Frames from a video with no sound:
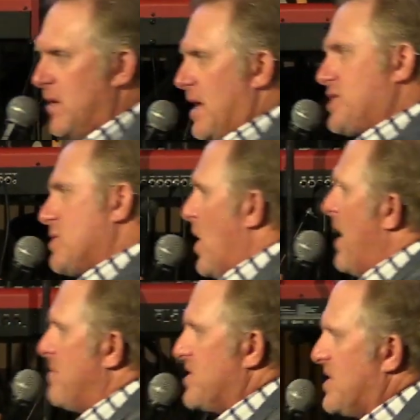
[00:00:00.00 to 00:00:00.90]
That's the way
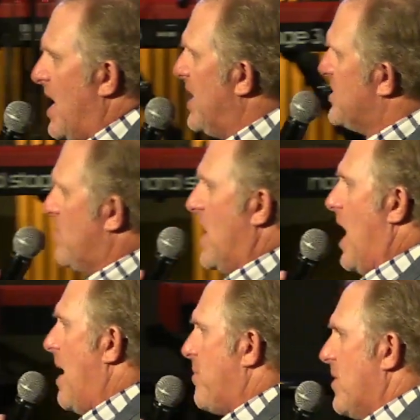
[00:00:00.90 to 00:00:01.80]
I'm designed, that's the way I
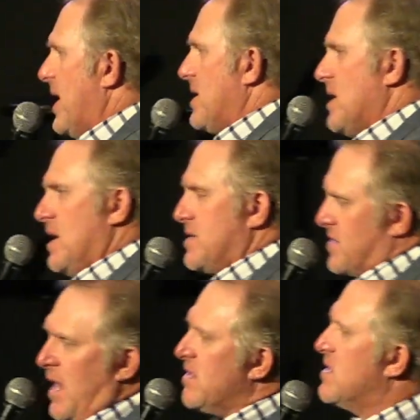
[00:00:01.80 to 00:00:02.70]
operate. It's
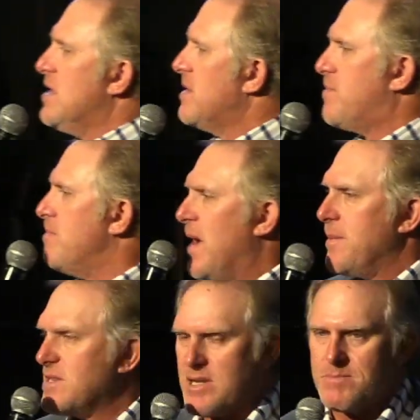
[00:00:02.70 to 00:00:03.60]
not good,
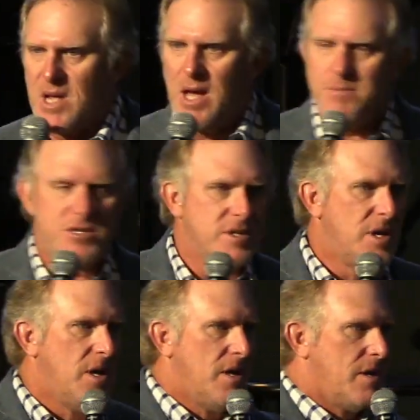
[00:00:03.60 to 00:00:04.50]
maybe sometimes.
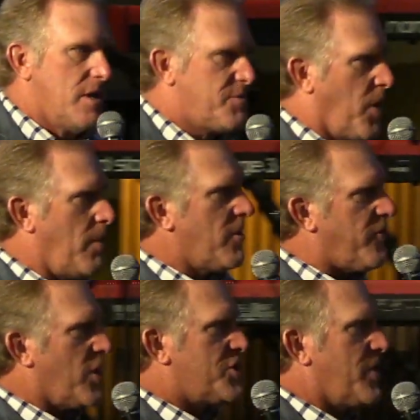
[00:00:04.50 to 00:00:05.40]
It's probably
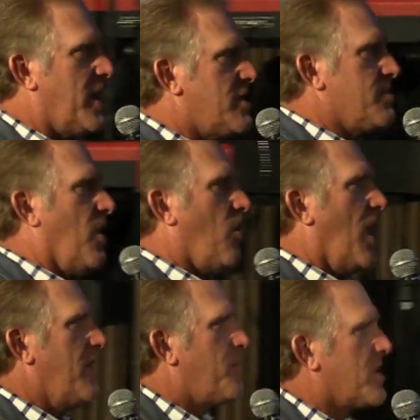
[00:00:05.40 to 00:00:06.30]
frustrating to my
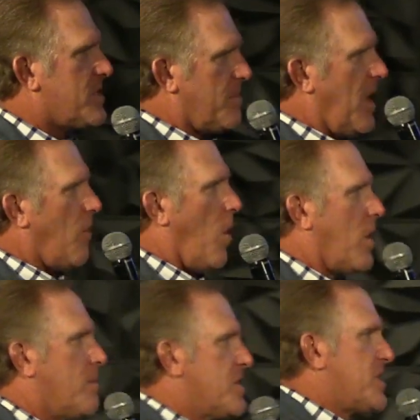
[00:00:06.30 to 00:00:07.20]
wife because I'm not
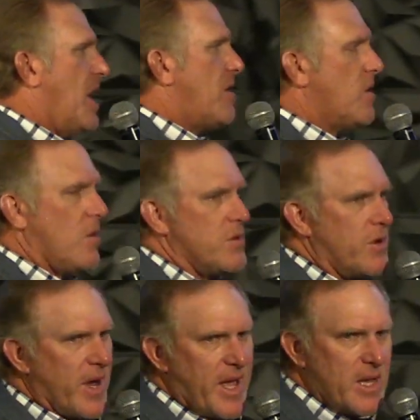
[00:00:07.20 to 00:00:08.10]
walking beside her holding
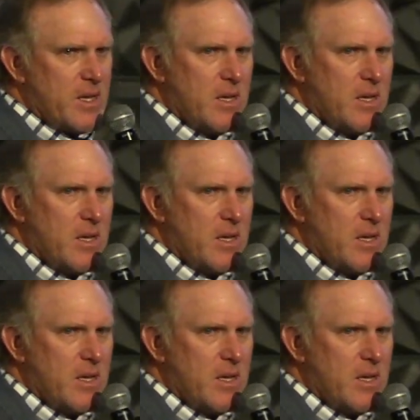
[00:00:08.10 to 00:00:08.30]
her hand.